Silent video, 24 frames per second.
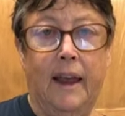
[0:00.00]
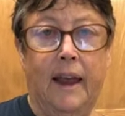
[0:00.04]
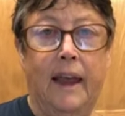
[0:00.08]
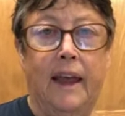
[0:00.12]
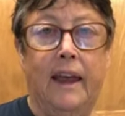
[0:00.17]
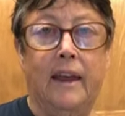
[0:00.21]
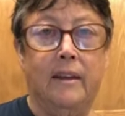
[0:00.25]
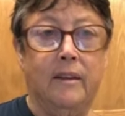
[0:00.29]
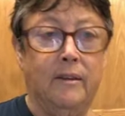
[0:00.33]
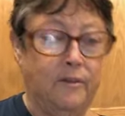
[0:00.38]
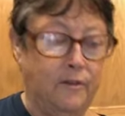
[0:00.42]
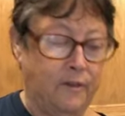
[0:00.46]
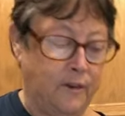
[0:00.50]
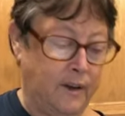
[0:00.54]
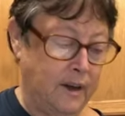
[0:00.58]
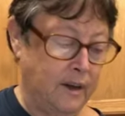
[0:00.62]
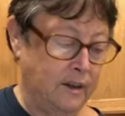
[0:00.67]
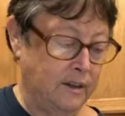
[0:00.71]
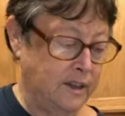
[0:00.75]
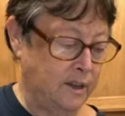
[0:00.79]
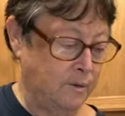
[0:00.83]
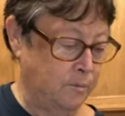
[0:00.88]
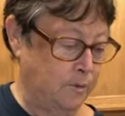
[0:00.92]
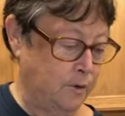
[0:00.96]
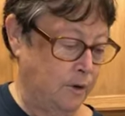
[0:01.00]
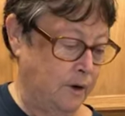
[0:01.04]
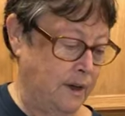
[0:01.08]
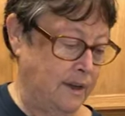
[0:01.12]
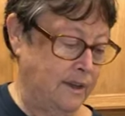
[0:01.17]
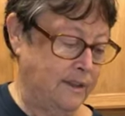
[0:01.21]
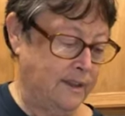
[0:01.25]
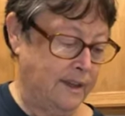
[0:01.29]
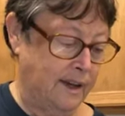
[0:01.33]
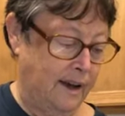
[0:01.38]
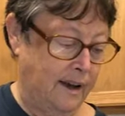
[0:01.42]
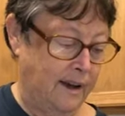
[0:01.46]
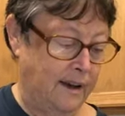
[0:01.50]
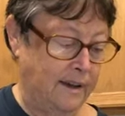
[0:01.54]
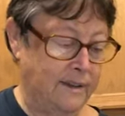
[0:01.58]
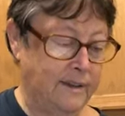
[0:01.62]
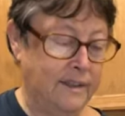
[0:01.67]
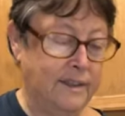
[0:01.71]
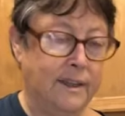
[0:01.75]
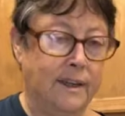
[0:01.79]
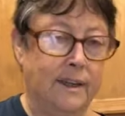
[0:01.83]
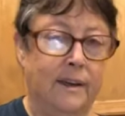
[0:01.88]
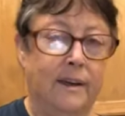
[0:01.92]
in the field of marine science.